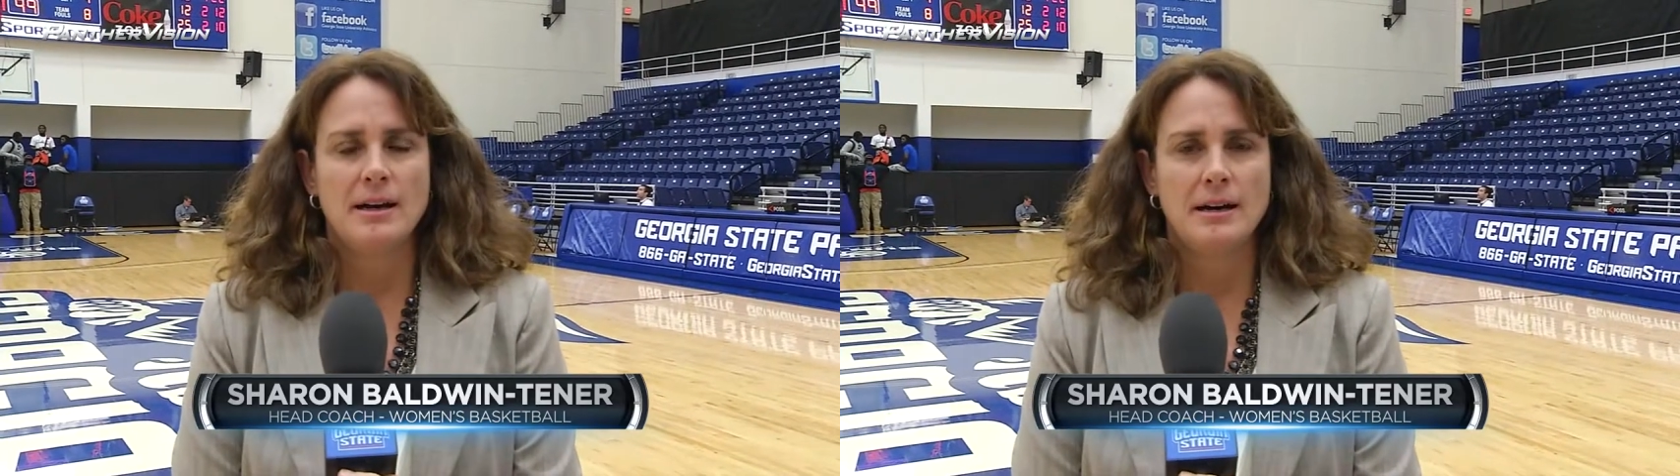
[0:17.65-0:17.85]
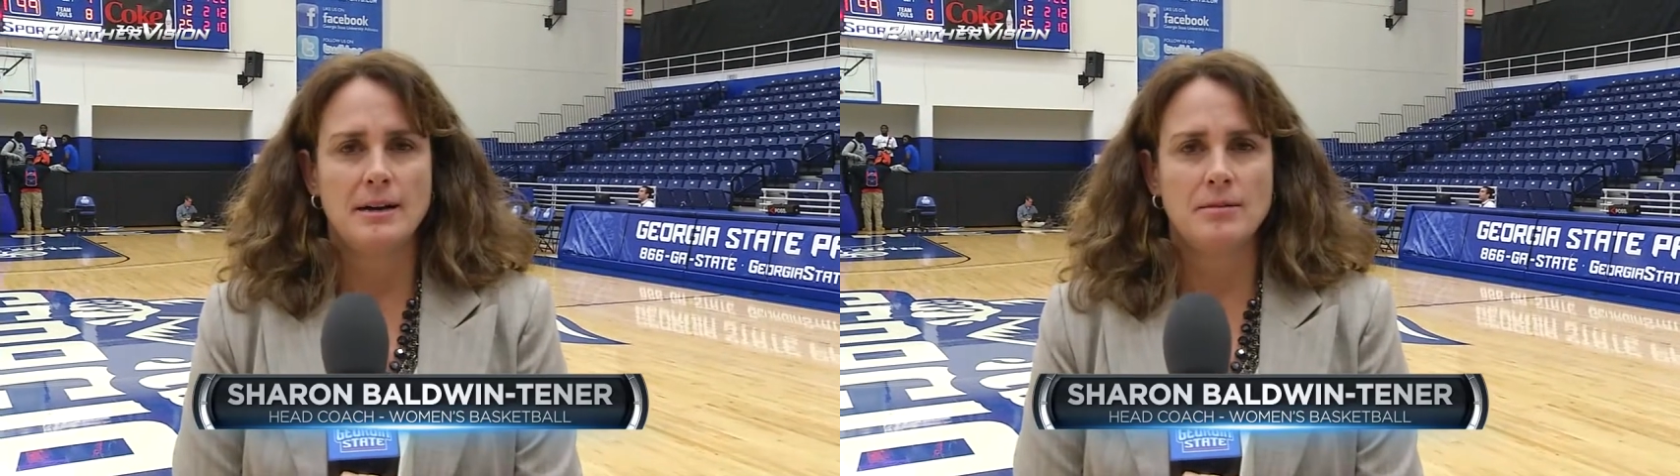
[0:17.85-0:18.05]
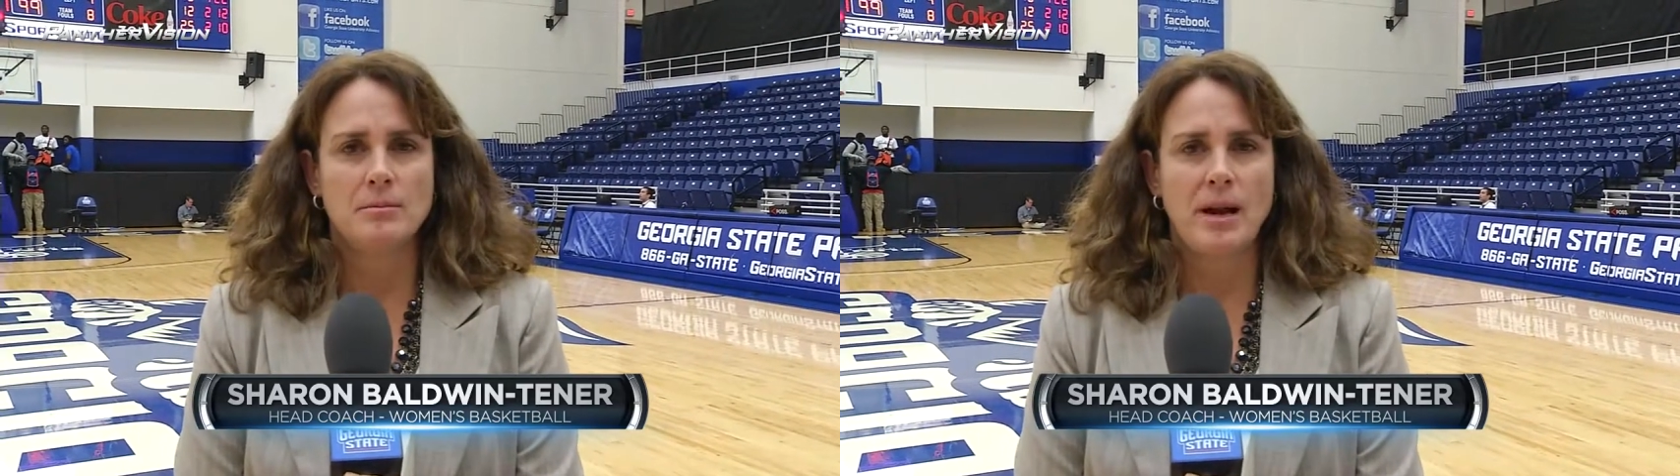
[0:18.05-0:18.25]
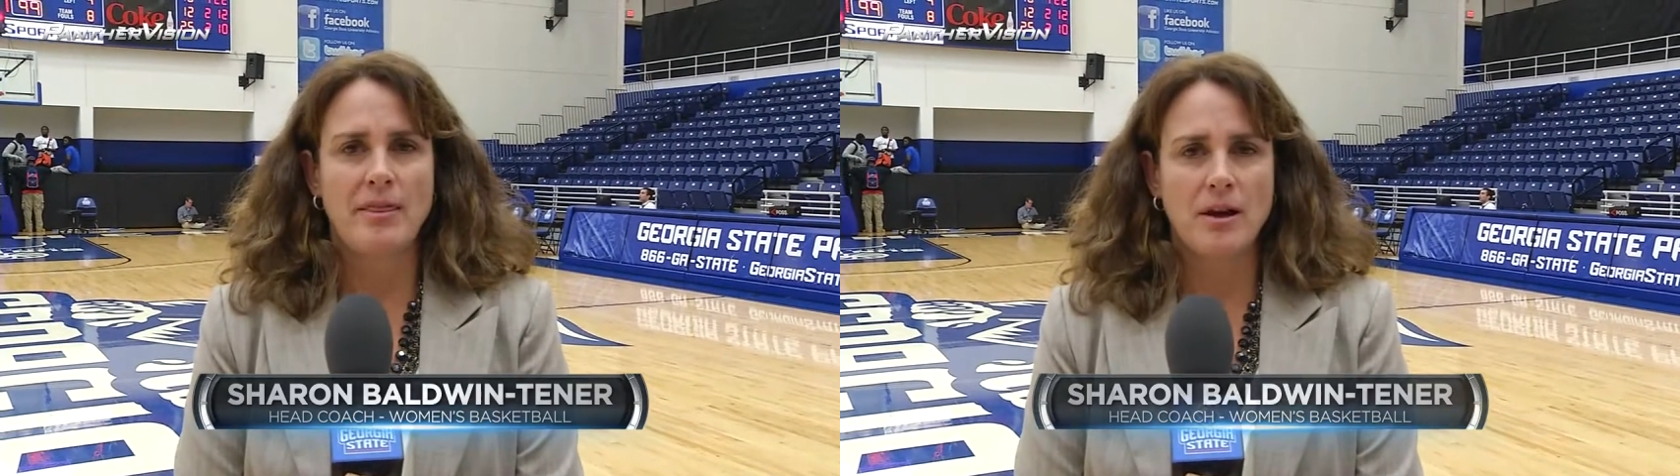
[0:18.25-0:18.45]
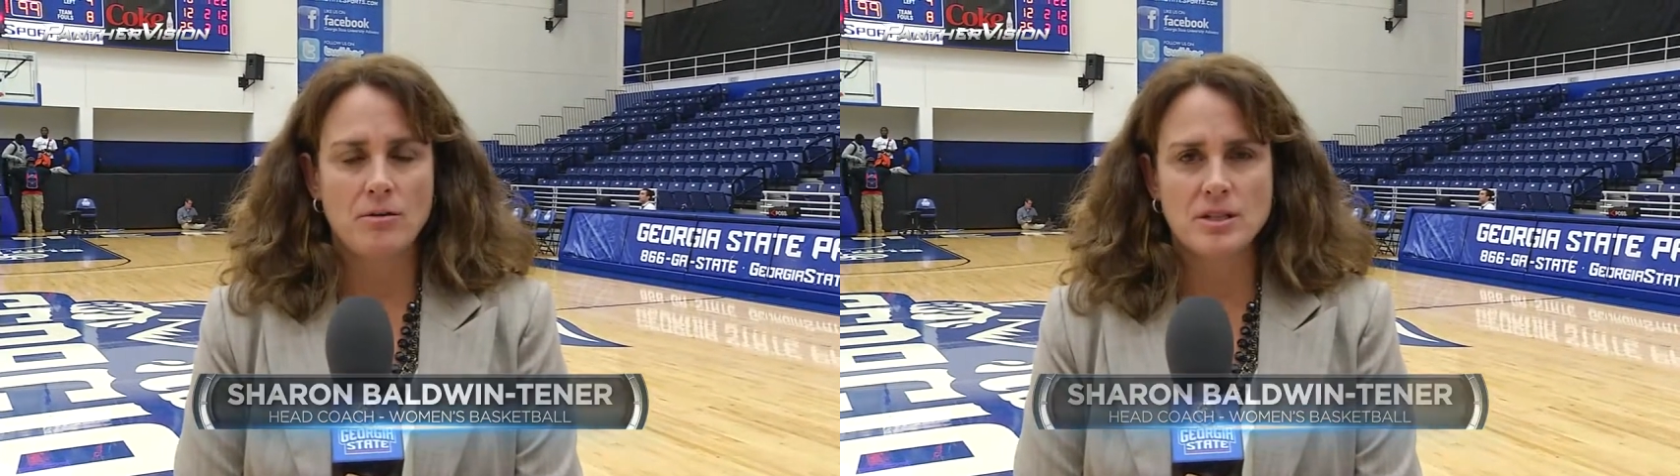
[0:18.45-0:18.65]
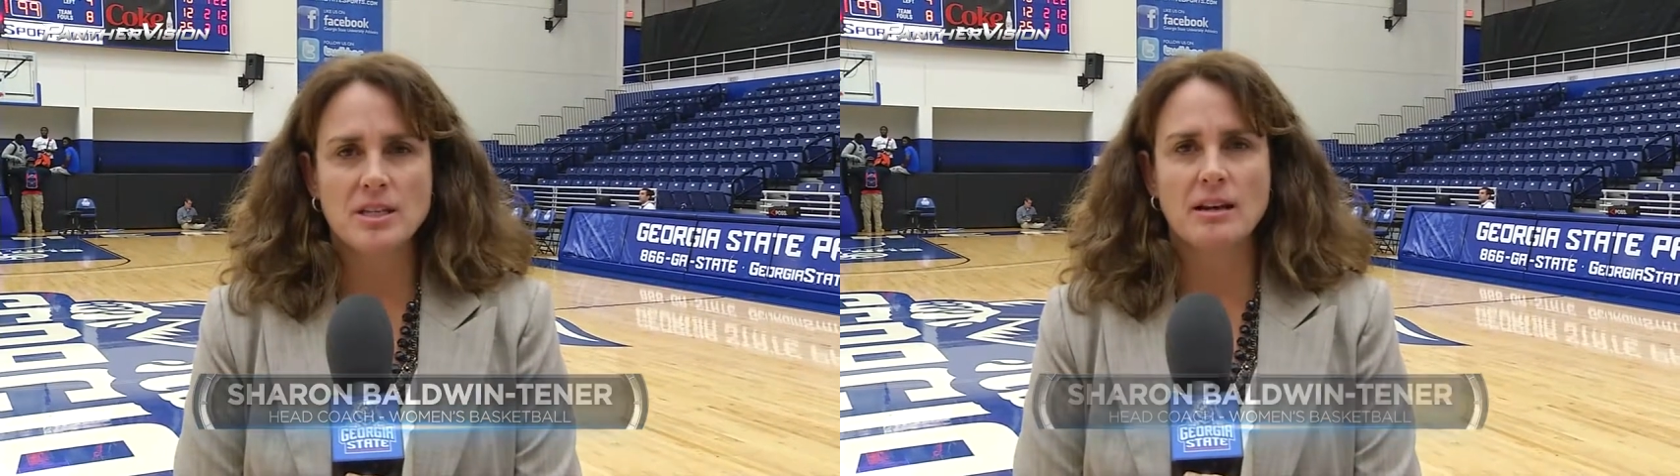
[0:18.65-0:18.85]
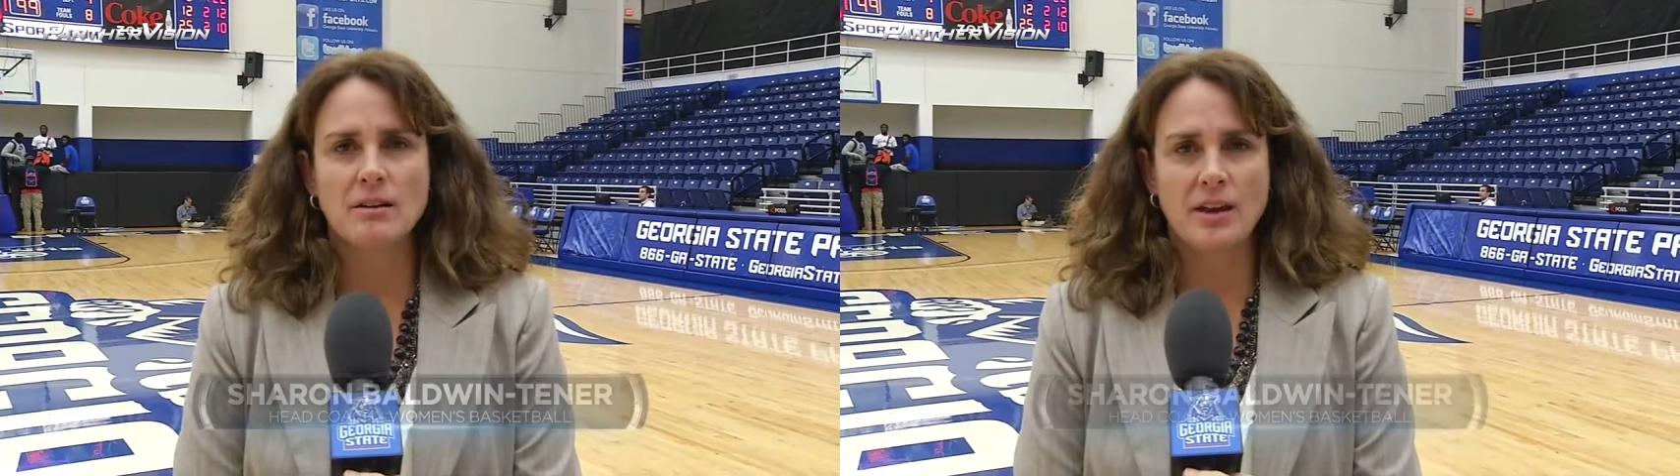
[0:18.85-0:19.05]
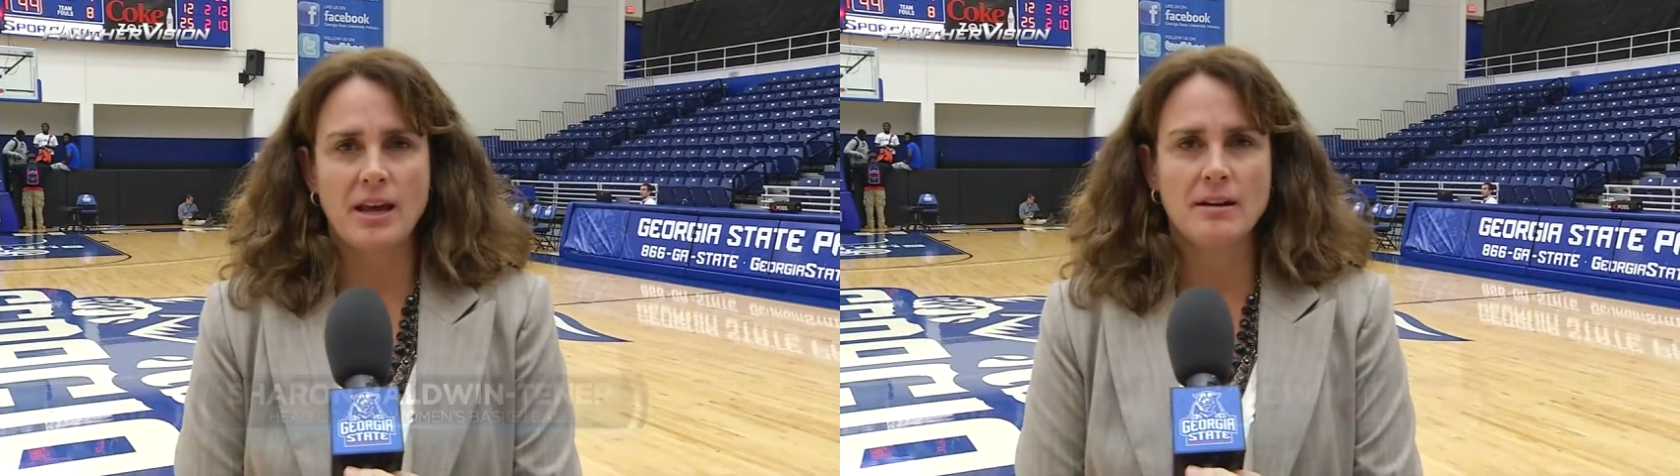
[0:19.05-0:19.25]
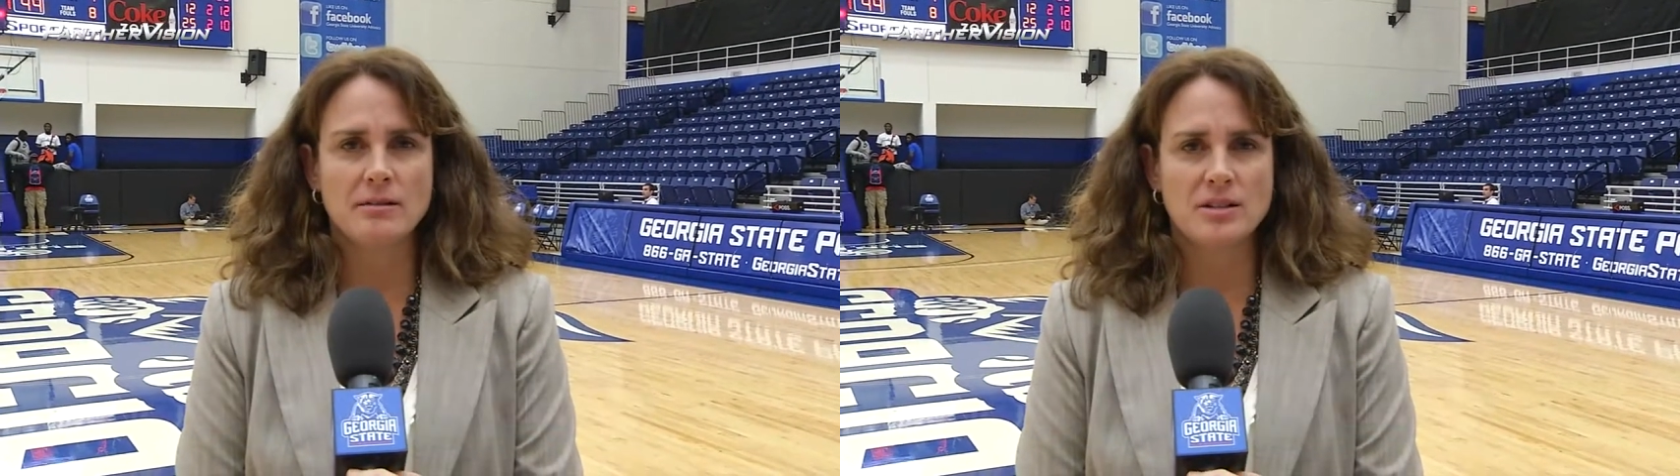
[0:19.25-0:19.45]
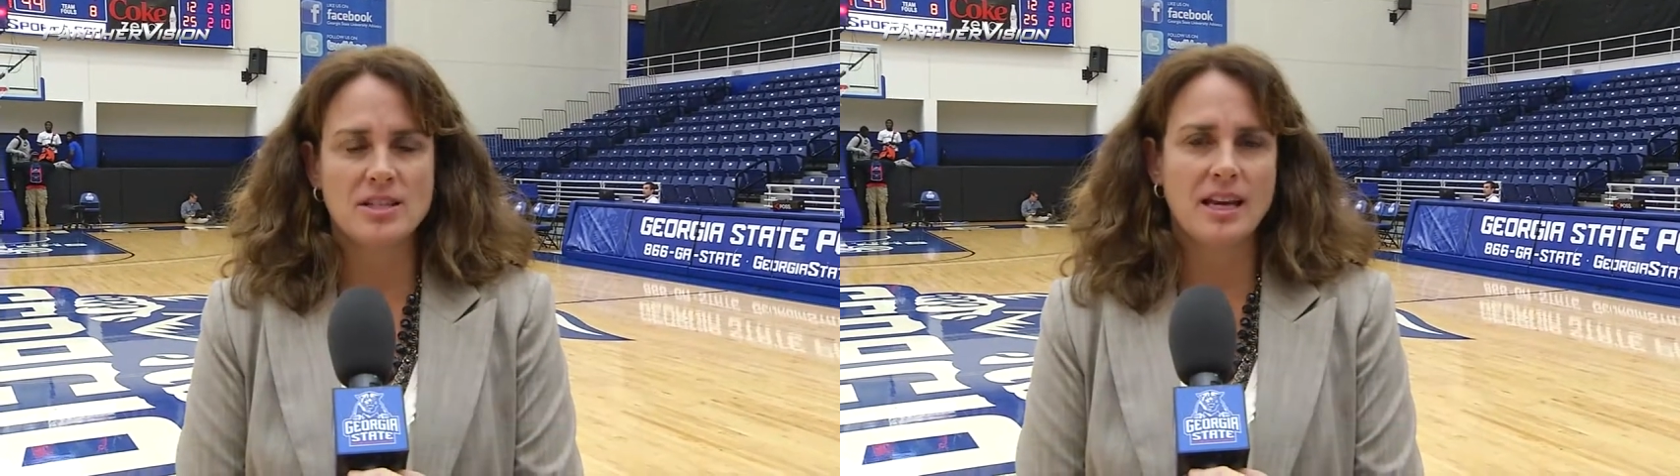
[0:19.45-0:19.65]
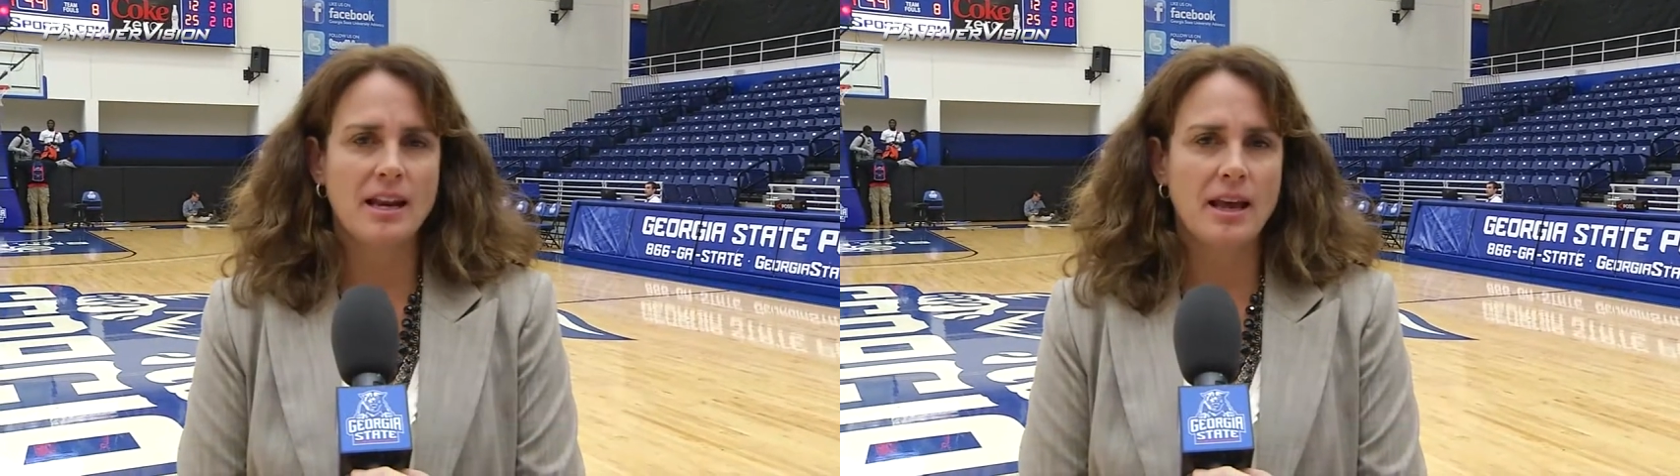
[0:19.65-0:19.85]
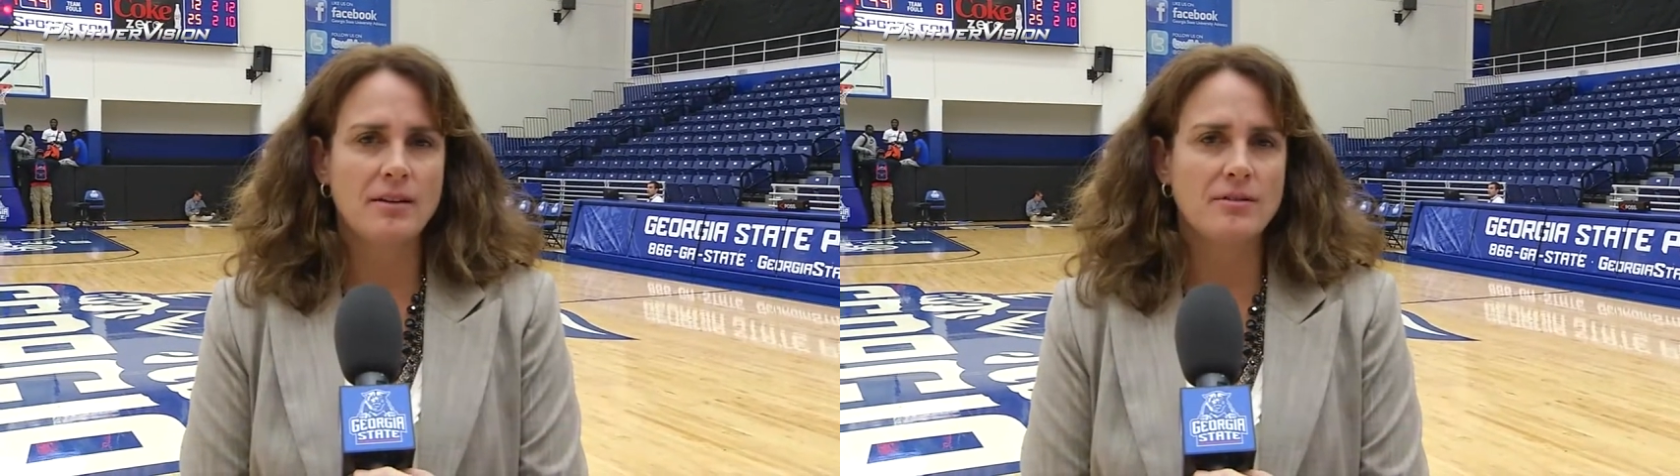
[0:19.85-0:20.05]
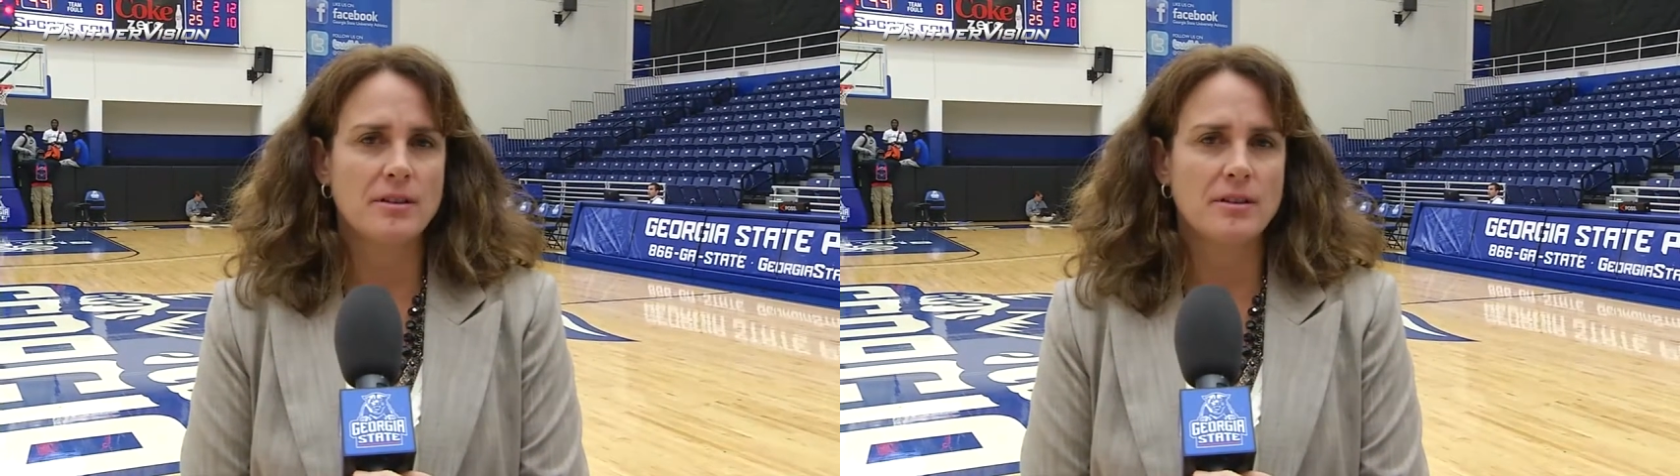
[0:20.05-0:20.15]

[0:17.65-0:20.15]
um, but I thought we settled down the second half